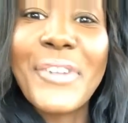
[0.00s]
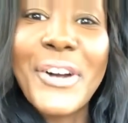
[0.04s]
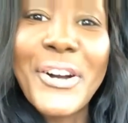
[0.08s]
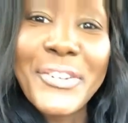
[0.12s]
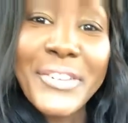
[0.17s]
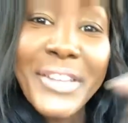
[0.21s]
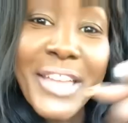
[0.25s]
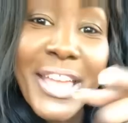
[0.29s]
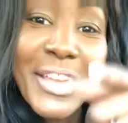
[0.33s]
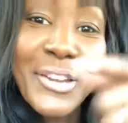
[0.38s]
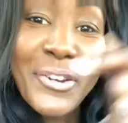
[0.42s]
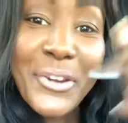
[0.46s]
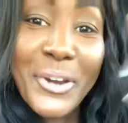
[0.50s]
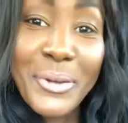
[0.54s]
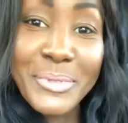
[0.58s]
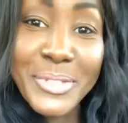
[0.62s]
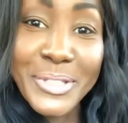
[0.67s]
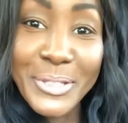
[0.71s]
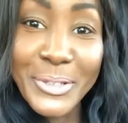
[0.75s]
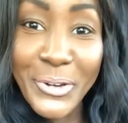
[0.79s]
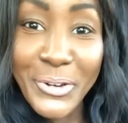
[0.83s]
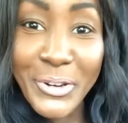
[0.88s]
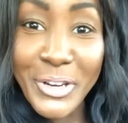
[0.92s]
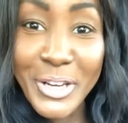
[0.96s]
Okay,
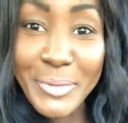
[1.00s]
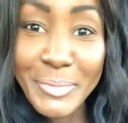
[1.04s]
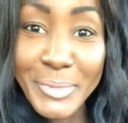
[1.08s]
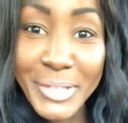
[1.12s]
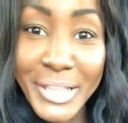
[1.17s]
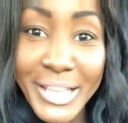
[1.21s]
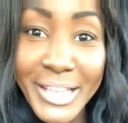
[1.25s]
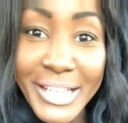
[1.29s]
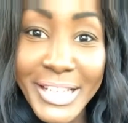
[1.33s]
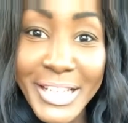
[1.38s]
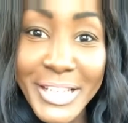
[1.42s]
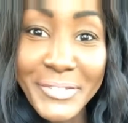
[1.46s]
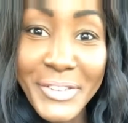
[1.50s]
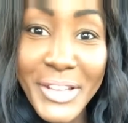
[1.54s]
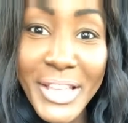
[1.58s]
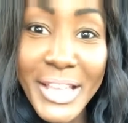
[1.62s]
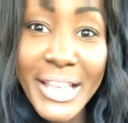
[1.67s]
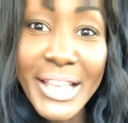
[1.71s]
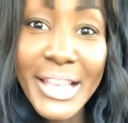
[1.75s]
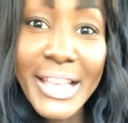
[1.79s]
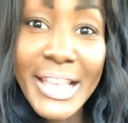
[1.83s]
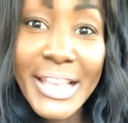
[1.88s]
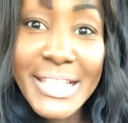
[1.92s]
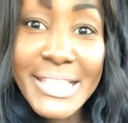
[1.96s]
Crimson and Cream, love.
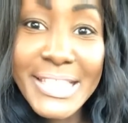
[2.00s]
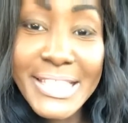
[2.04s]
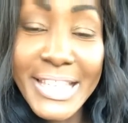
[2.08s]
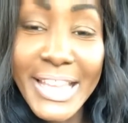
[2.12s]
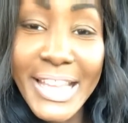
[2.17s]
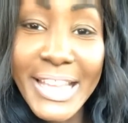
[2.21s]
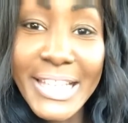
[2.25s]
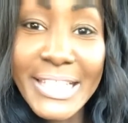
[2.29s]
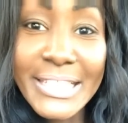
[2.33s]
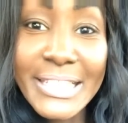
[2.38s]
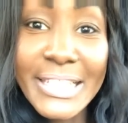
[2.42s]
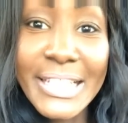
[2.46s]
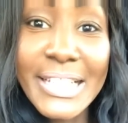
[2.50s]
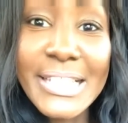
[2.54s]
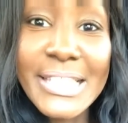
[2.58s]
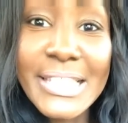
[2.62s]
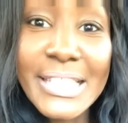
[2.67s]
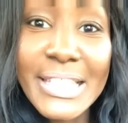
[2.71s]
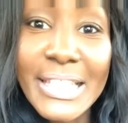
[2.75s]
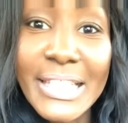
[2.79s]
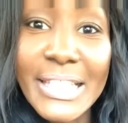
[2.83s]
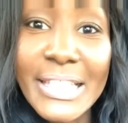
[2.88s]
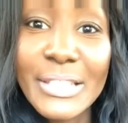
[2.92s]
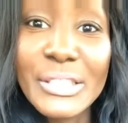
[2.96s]

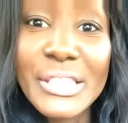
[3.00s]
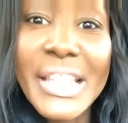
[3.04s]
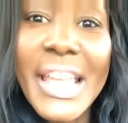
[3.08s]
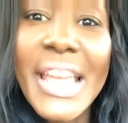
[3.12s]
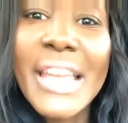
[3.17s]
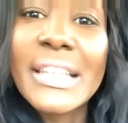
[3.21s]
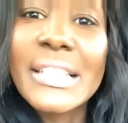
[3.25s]
Sandusky.